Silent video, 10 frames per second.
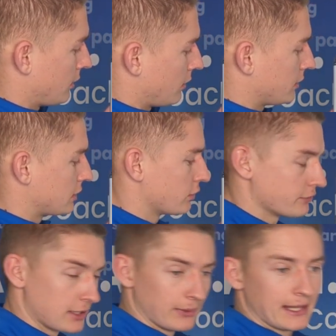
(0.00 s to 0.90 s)
which is
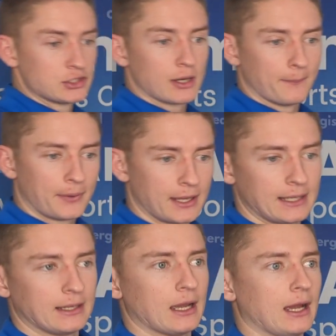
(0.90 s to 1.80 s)
obviously when they're
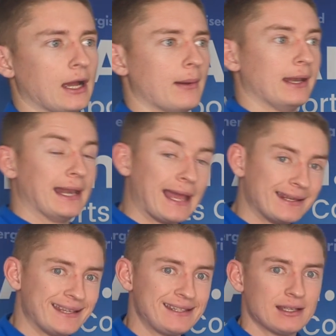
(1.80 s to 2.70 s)
jumping and
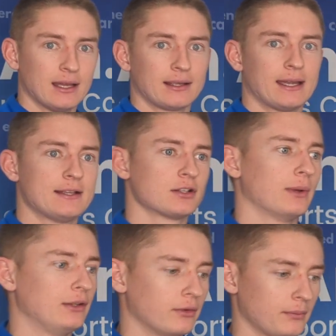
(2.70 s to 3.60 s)
landing. Okay, so
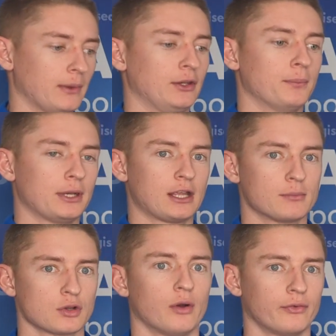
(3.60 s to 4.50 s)
when your body
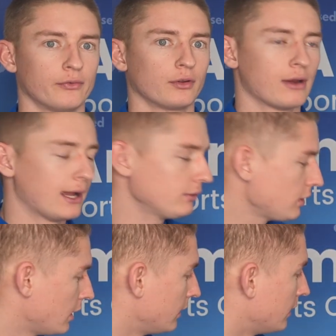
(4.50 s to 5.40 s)
comes off of the
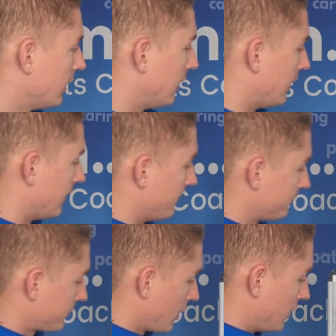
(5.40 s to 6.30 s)
ground,
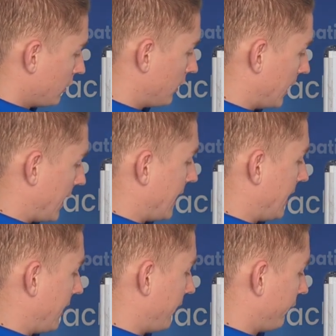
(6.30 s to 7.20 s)
you're going to
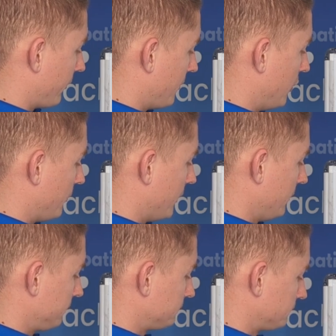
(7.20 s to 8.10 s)
have
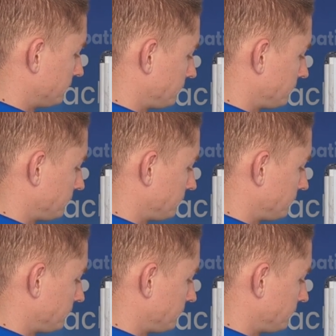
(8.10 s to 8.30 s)
movement.